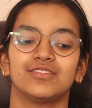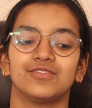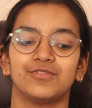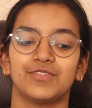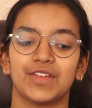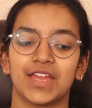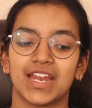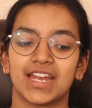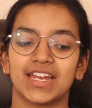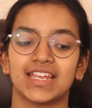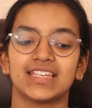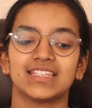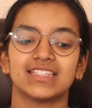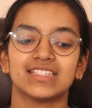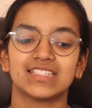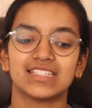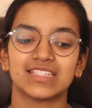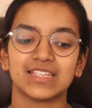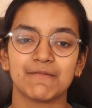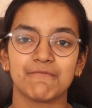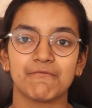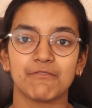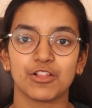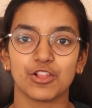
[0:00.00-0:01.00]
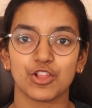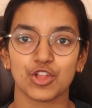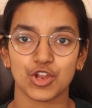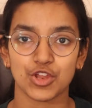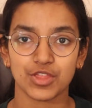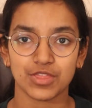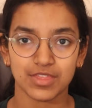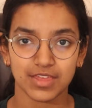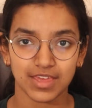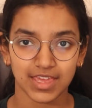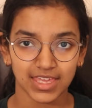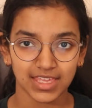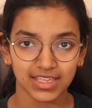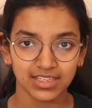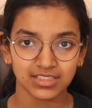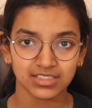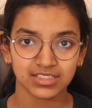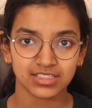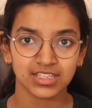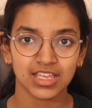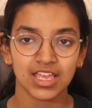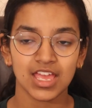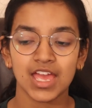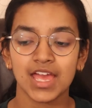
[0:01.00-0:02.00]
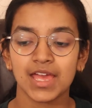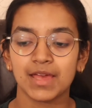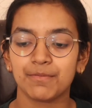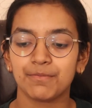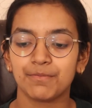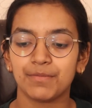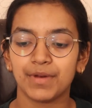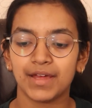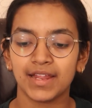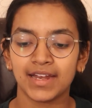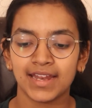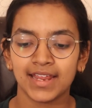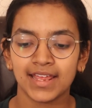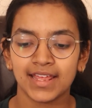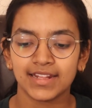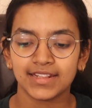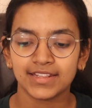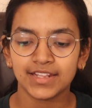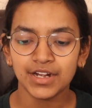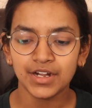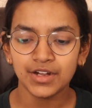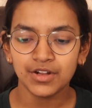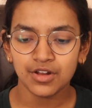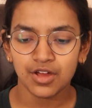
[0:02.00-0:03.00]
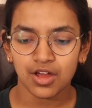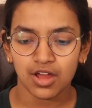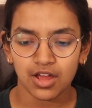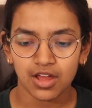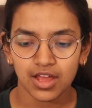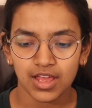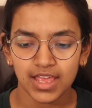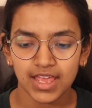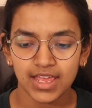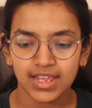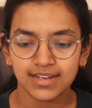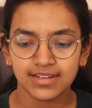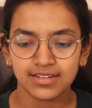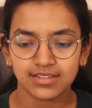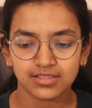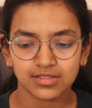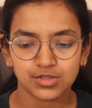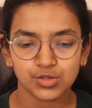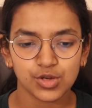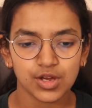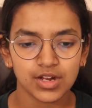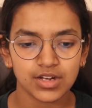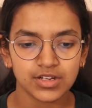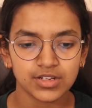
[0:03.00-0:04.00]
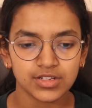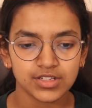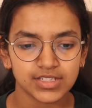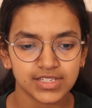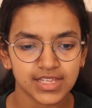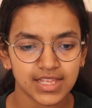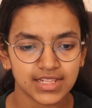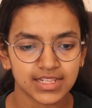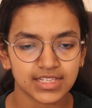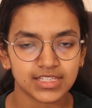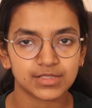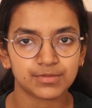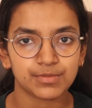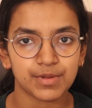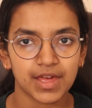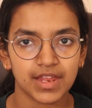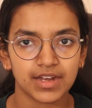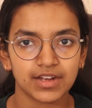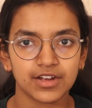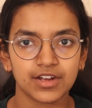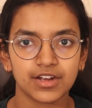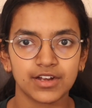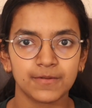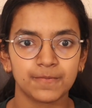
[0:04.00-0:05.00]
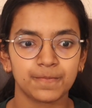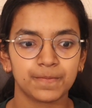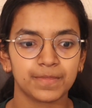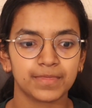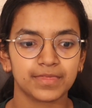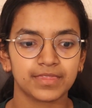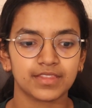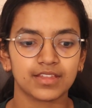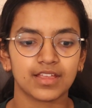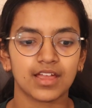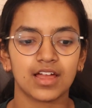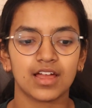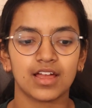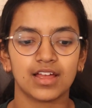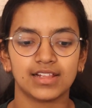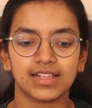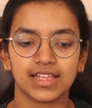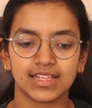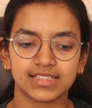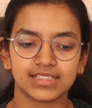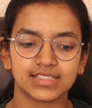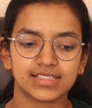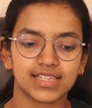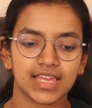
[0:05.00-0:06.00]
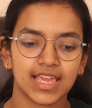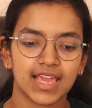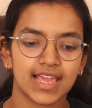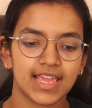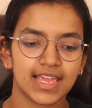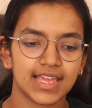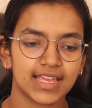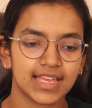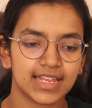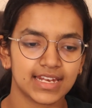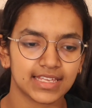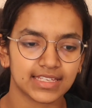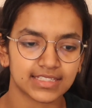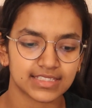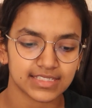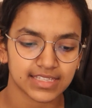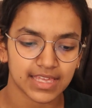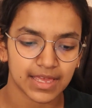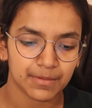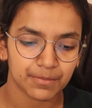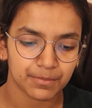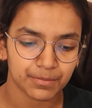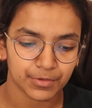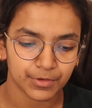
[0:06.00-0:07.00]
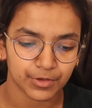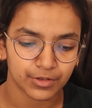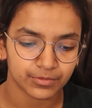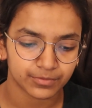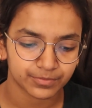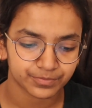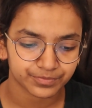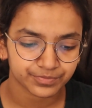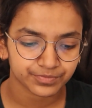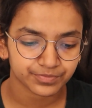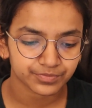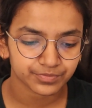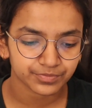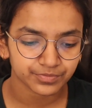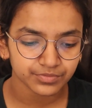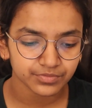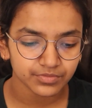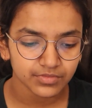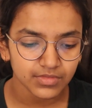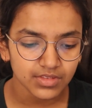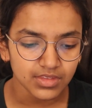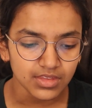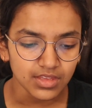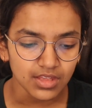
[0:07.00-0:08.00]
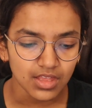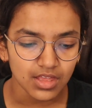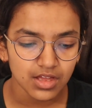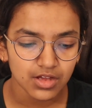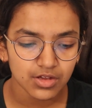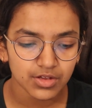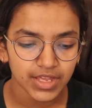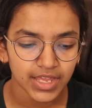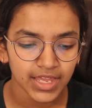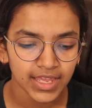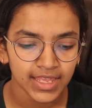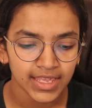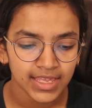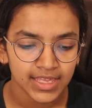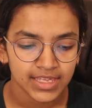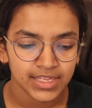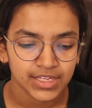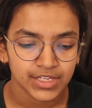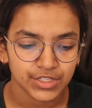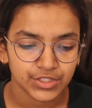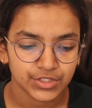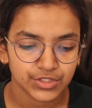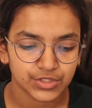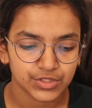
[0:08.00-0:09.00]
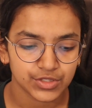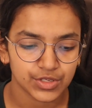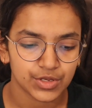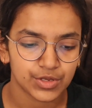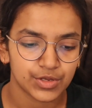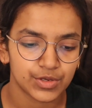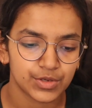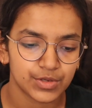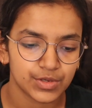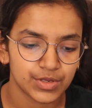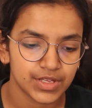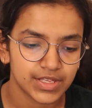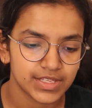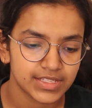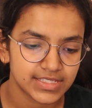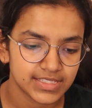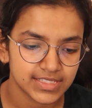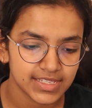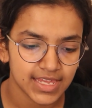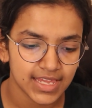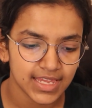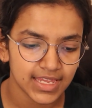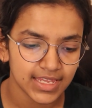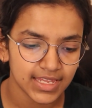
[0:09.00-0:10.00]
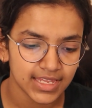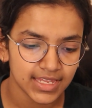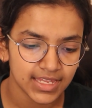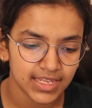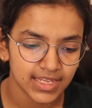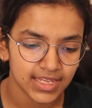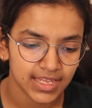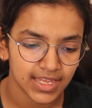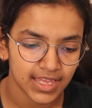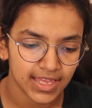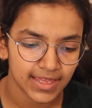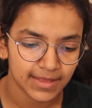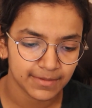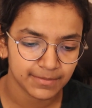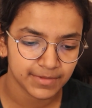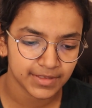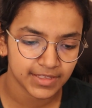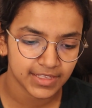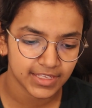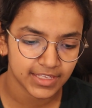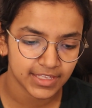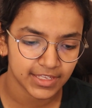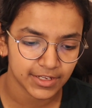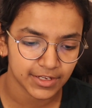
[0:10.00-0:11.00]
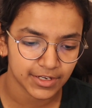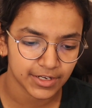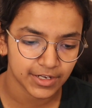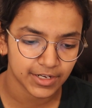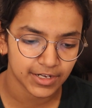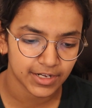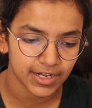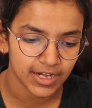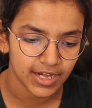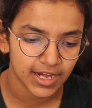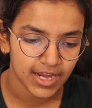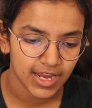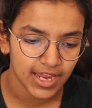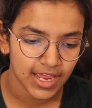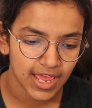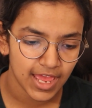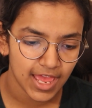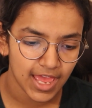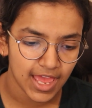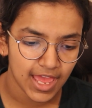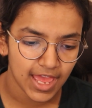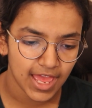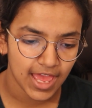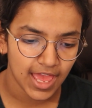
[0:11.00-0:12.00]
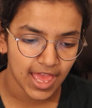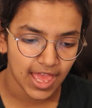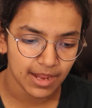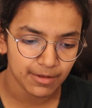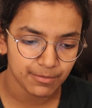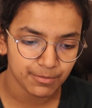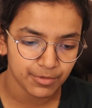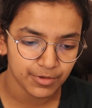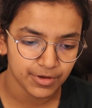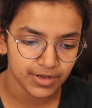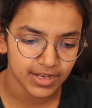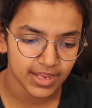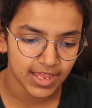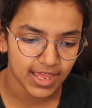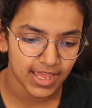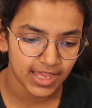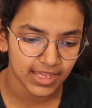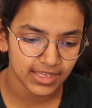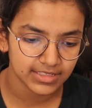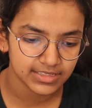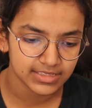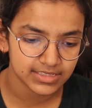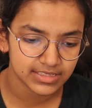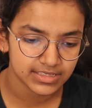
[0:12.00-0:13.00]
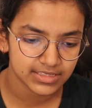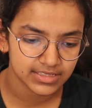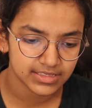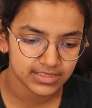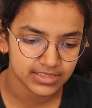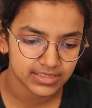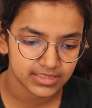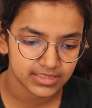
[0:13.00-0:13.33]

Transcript: very similar things, but they're not. And to understand this better, let's take an example. Okay, so say I'm here at point X.